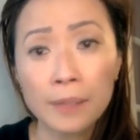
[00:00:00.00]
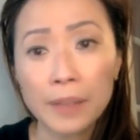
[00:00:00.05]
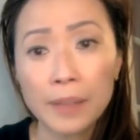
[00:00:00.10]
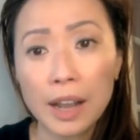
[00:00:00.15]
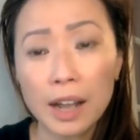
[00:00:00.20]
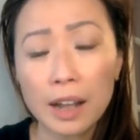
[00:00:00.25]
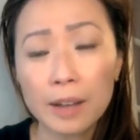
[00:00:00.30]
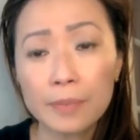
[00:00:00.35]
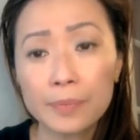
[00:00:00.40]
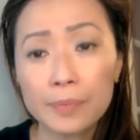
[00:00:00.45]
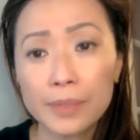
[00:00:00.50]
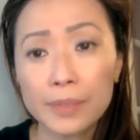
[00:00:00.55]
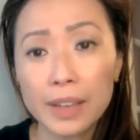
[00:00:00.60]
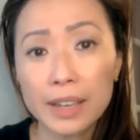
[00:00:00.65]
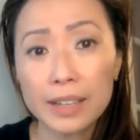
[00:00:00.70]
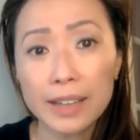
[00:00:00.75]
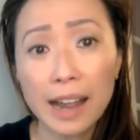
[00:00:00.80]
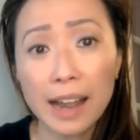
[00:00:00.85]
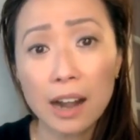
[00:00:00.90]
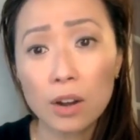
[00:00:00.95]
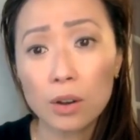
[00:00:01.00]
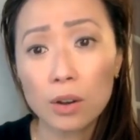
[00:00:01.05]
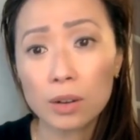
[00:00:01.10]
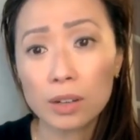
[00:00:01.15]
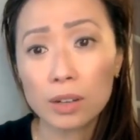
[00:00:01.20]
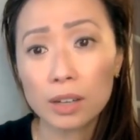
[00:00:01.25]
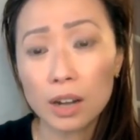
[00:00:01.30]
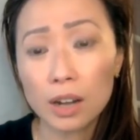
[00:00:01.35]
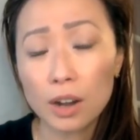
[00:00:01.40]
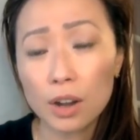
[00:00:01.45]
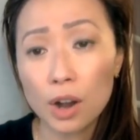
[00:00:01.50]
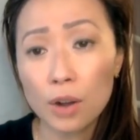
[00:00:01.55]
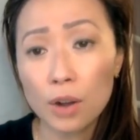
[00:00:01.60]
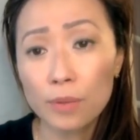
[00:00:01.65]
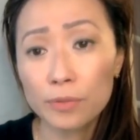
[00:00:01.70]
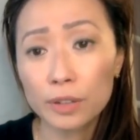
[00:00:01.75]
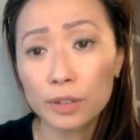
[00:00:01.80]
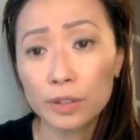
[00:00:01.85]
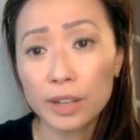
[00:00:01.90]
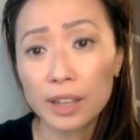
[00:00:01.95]
um, now
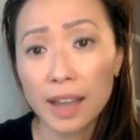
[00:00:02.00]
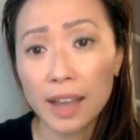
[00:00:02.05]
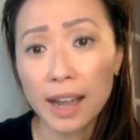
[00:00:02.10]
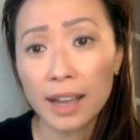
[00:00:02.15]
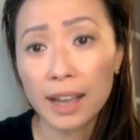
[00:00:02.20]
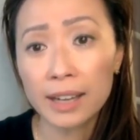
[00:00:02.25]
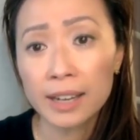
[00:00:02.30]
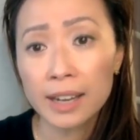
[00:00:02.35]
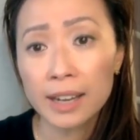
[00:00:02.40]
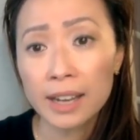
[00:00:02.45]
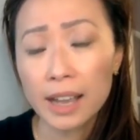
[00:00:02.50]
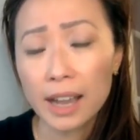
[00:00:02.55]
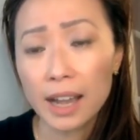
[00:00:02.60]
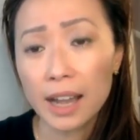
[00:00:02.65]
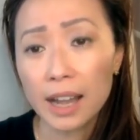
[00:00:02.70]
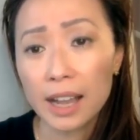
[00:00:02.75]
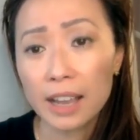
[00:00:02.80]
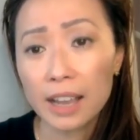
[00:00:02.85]
hopefully that uh,